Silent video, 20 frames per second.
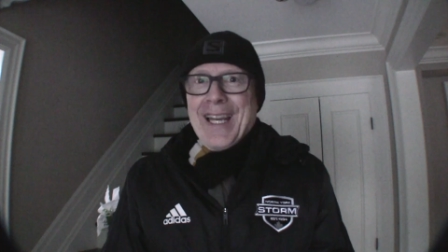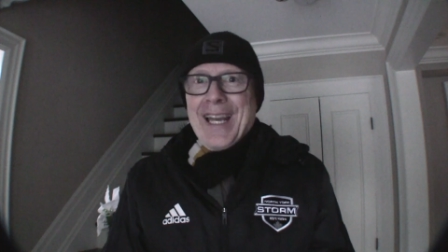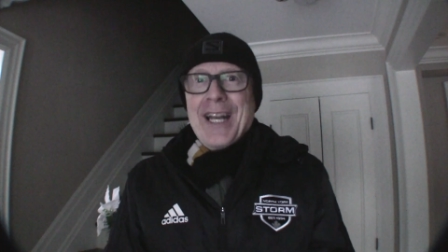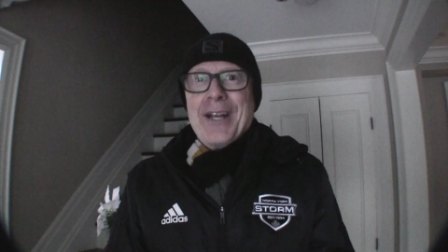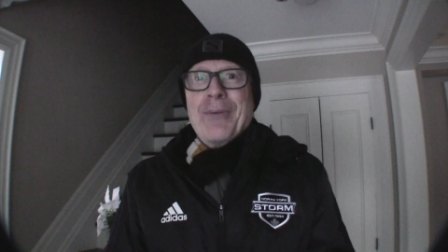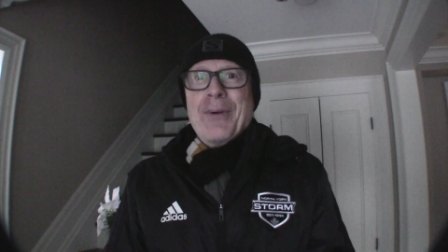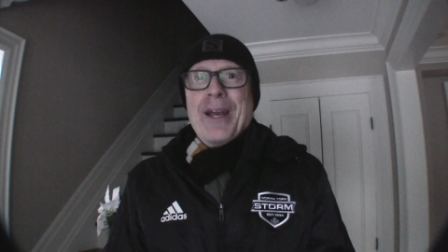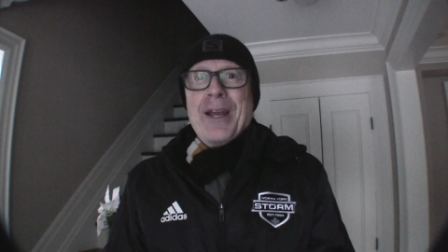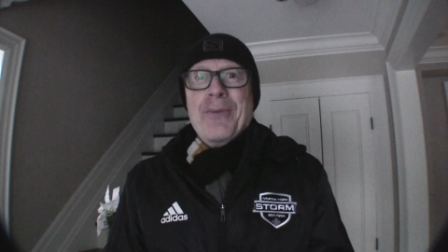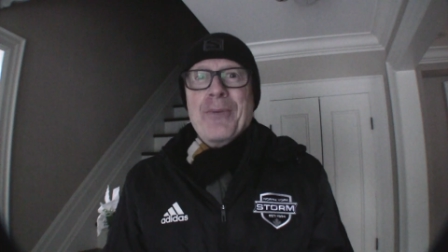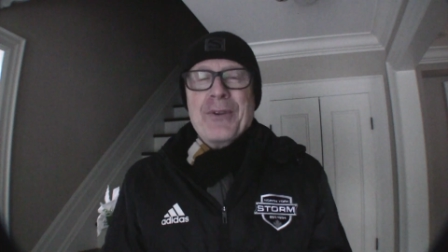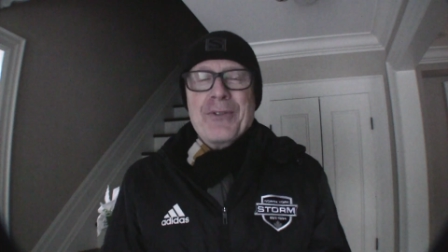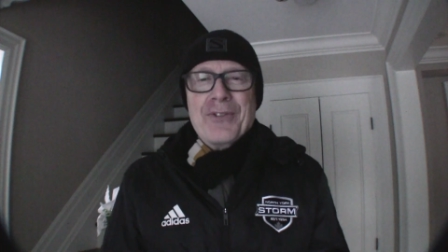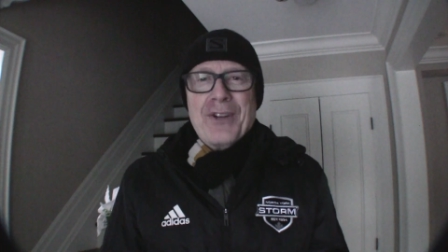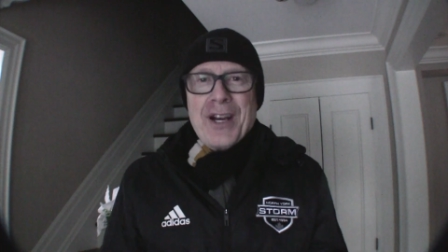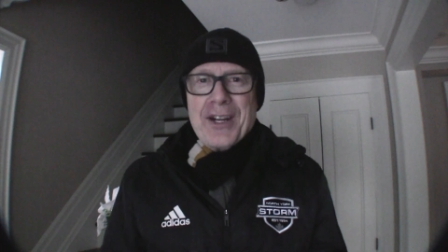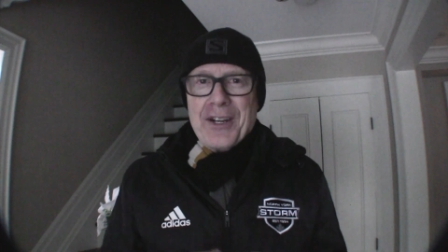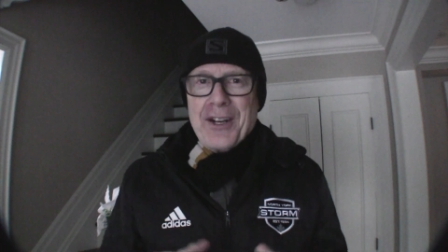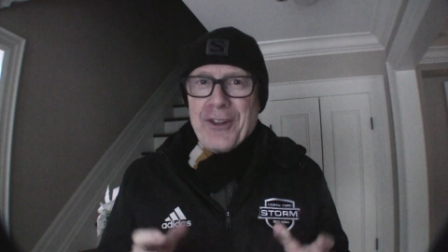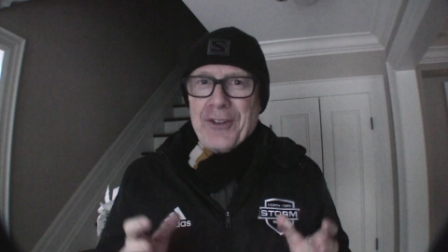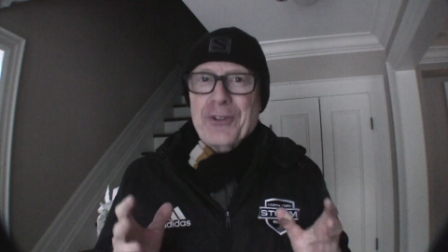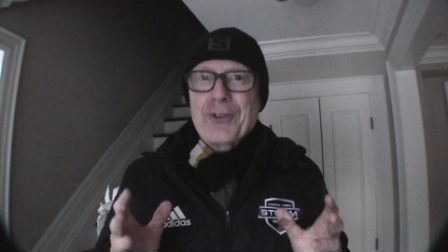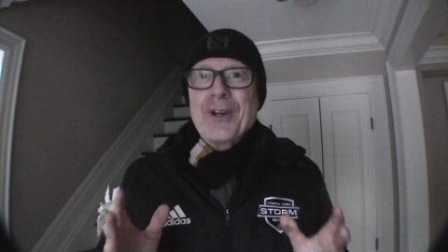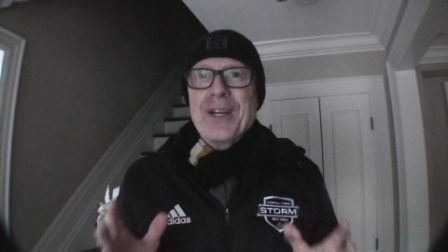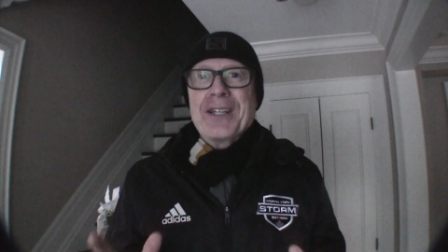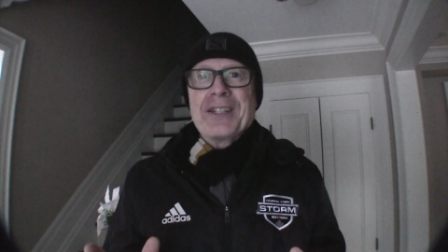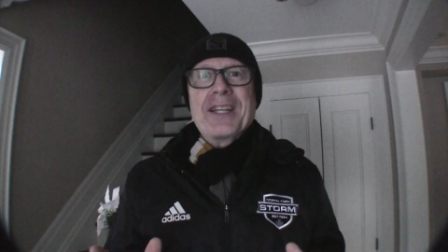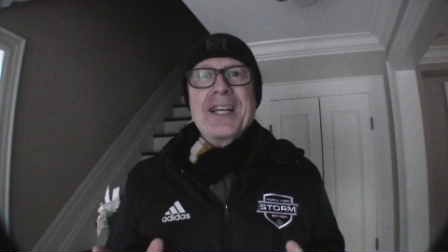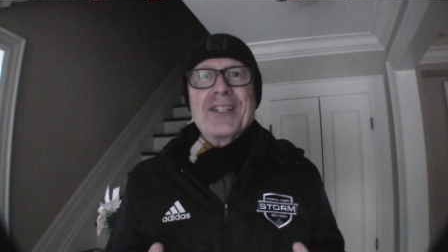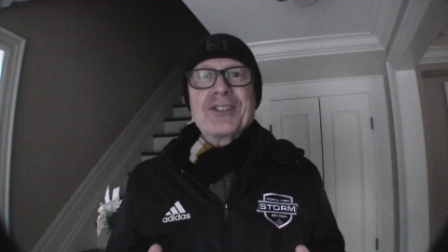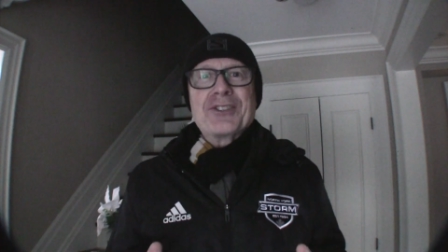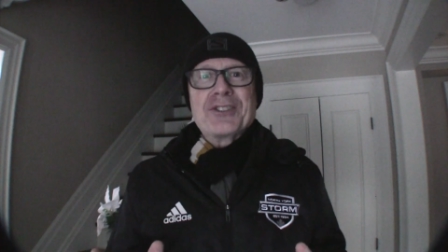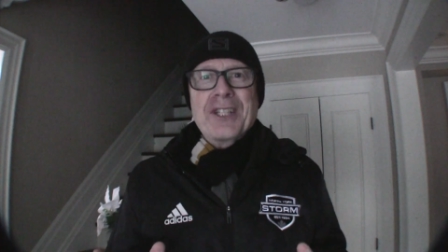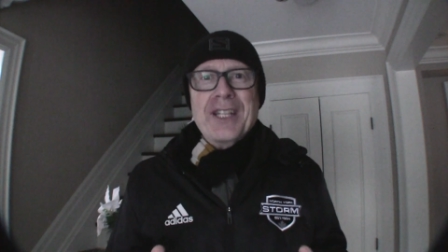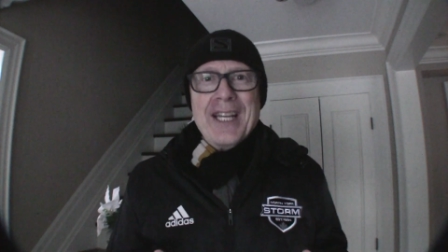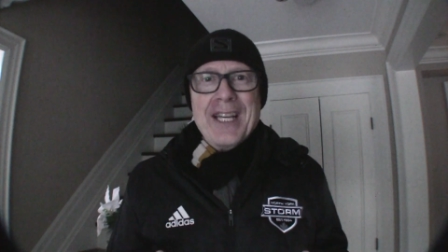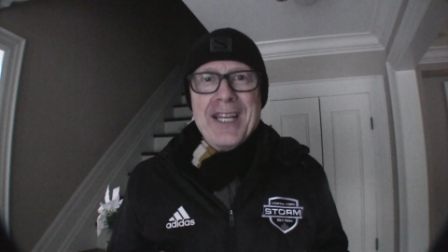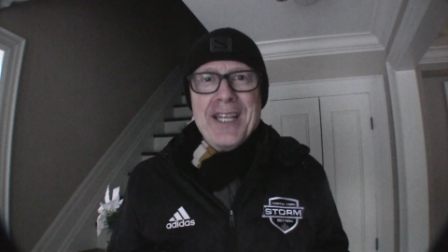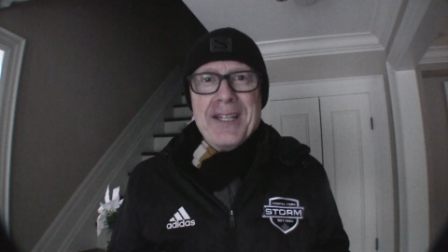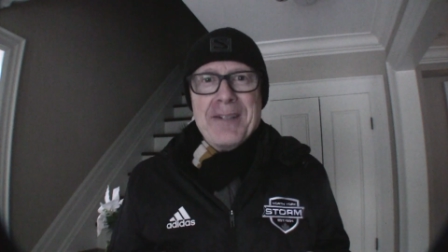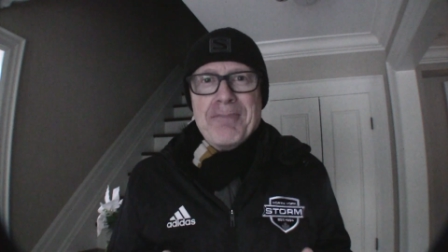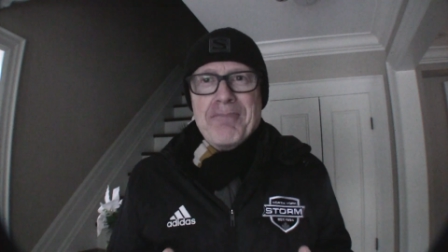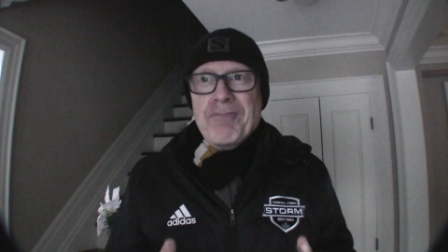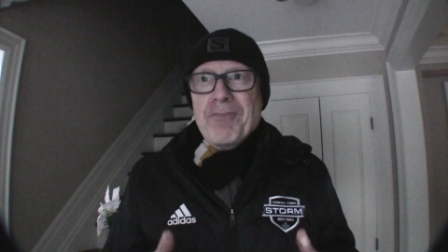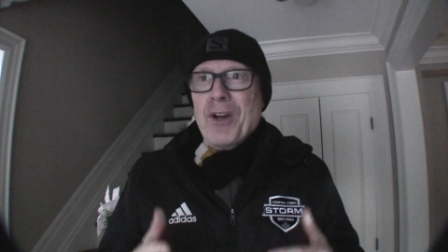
Anyway, we've got another great guest today.